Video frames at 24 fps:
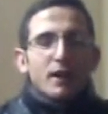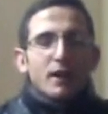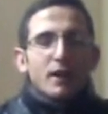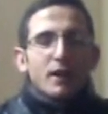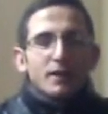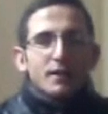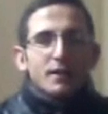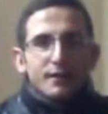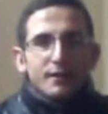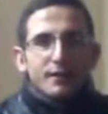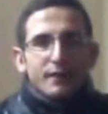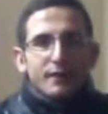
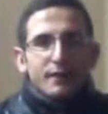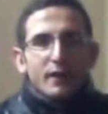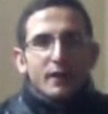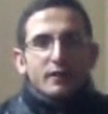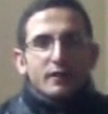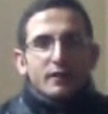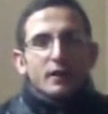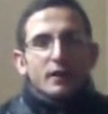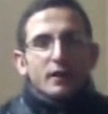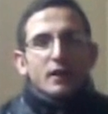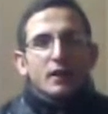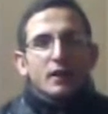and for
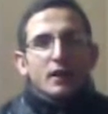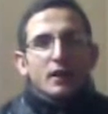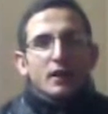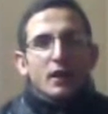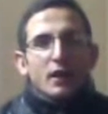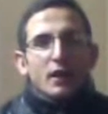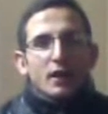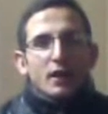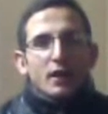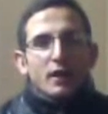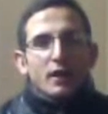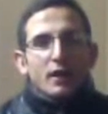that,
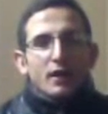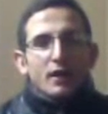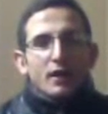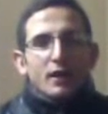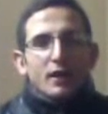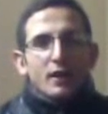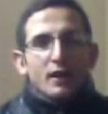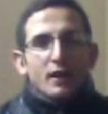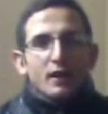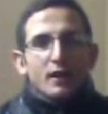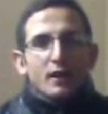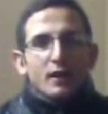in
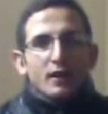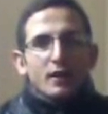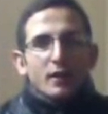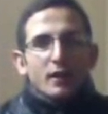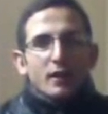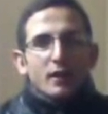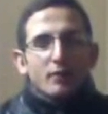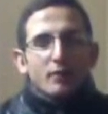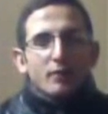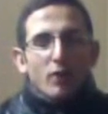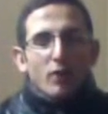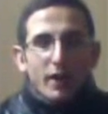this
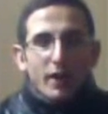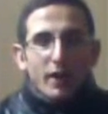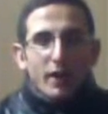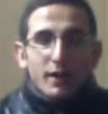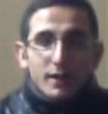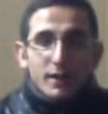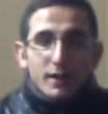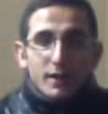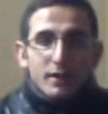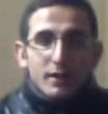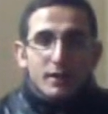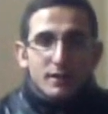discovers
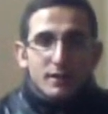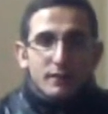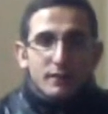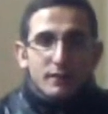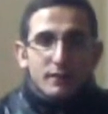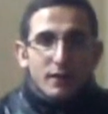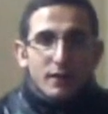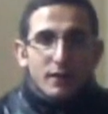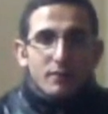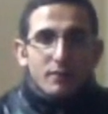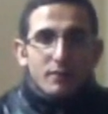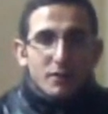
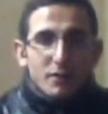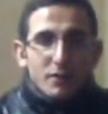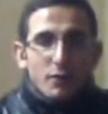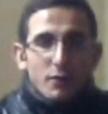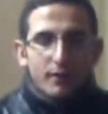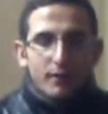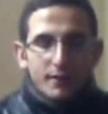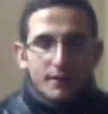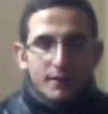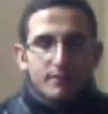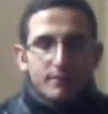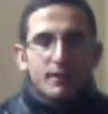Alfarouspe not
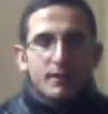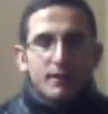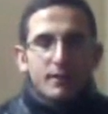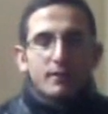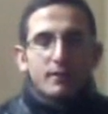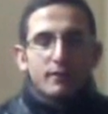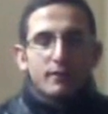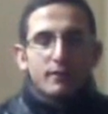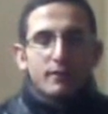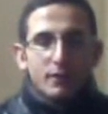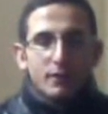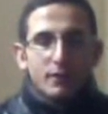determine
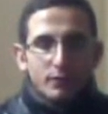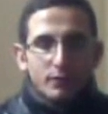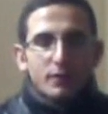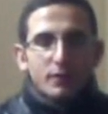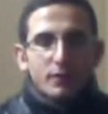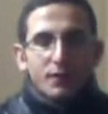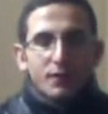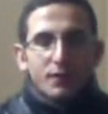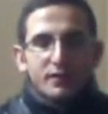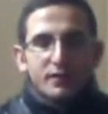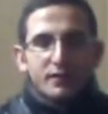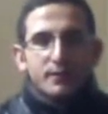just
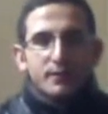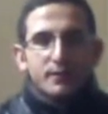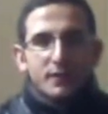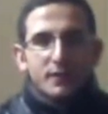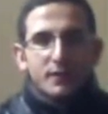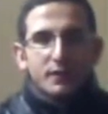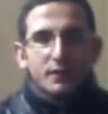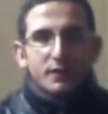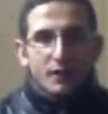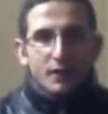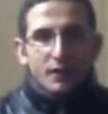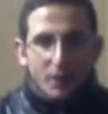
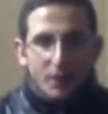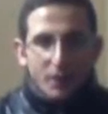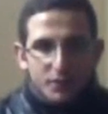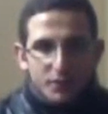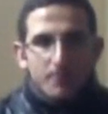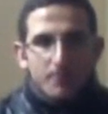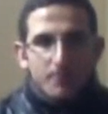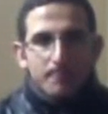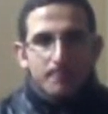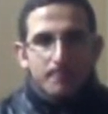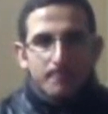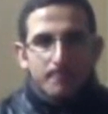Pluto
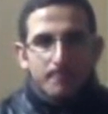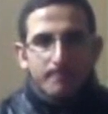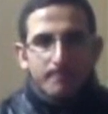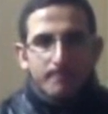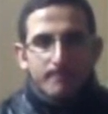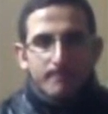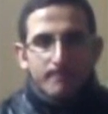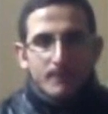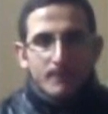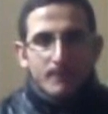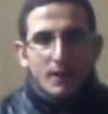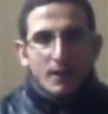
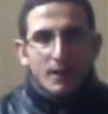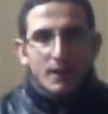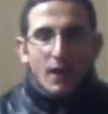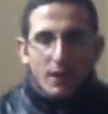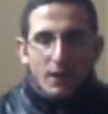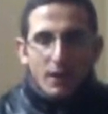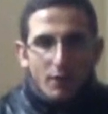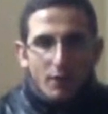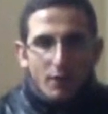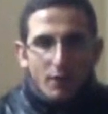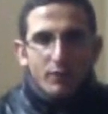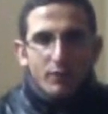is
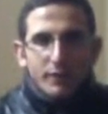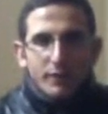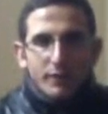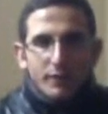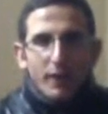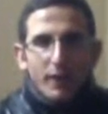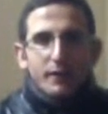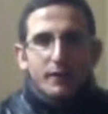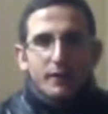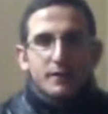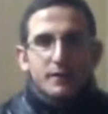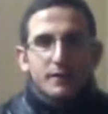large,
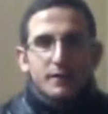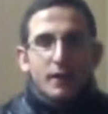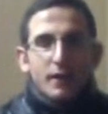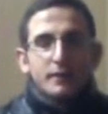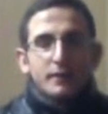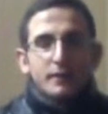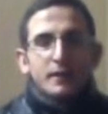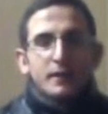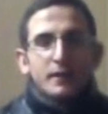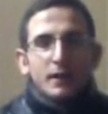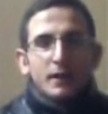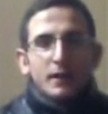and
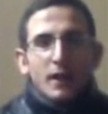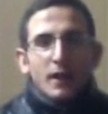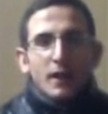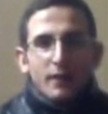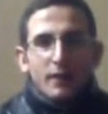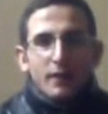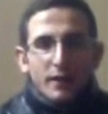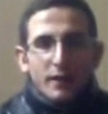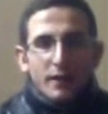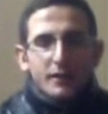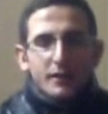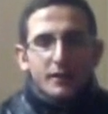he
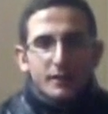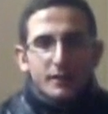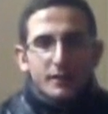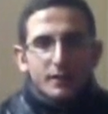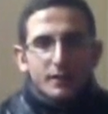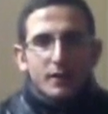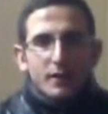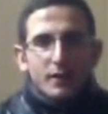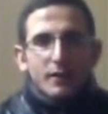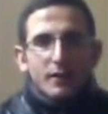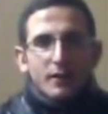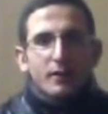
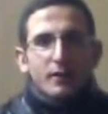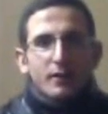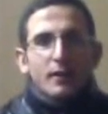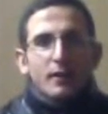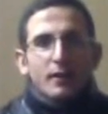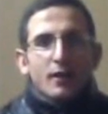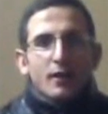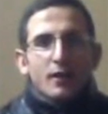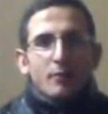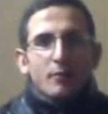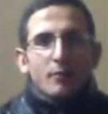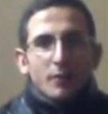determined
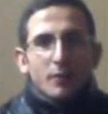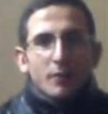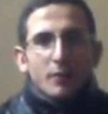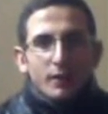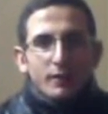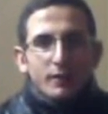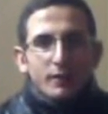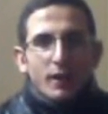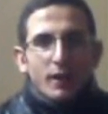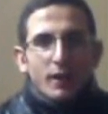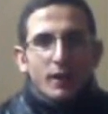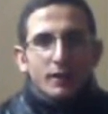
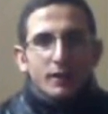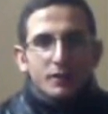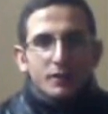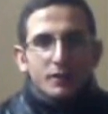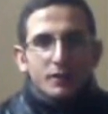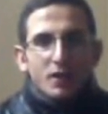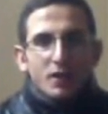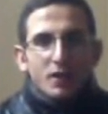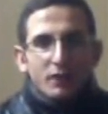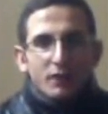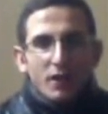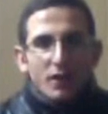
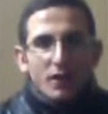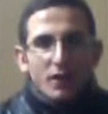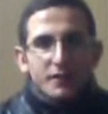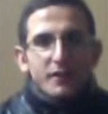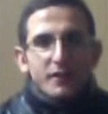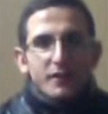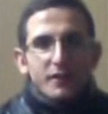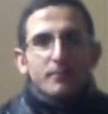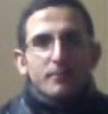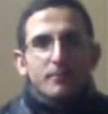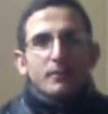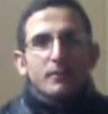that
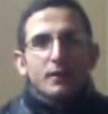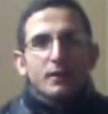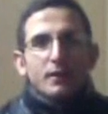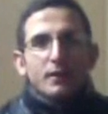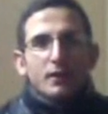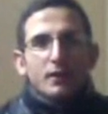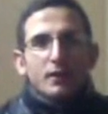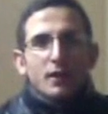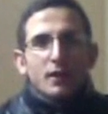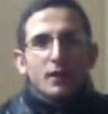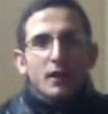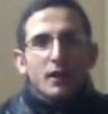
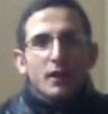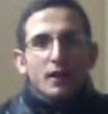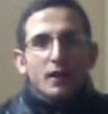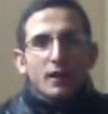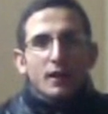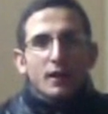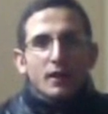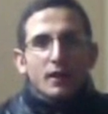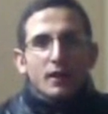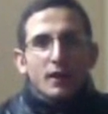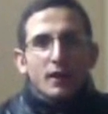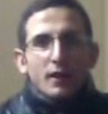
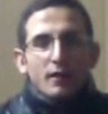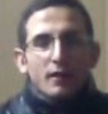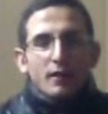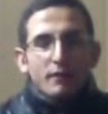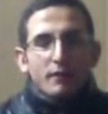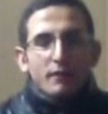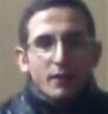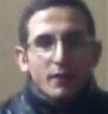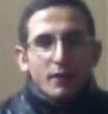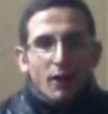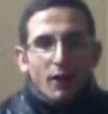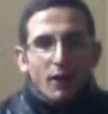
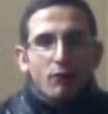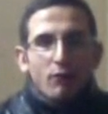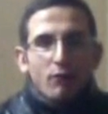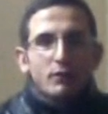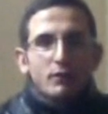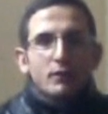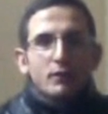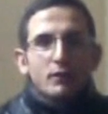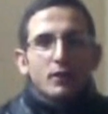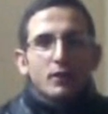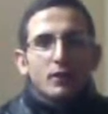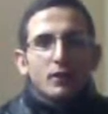this
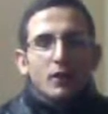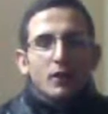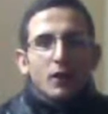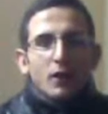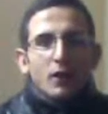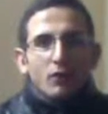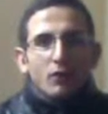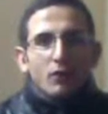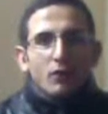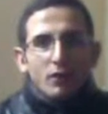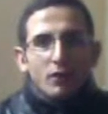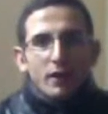appeared
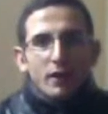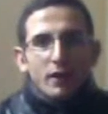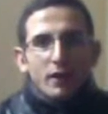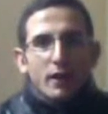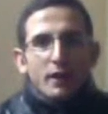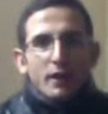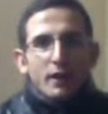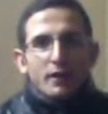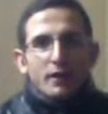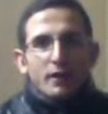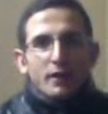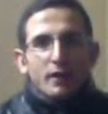planet,
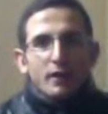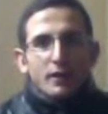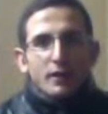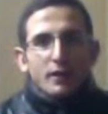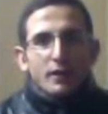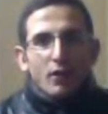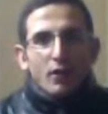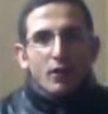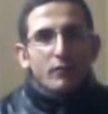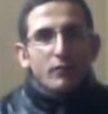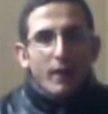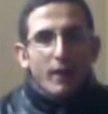
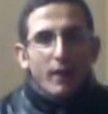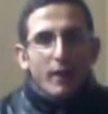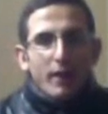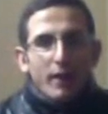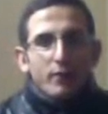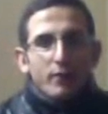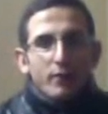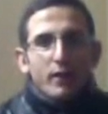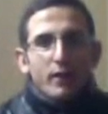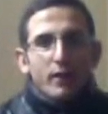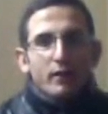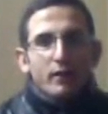which
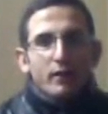is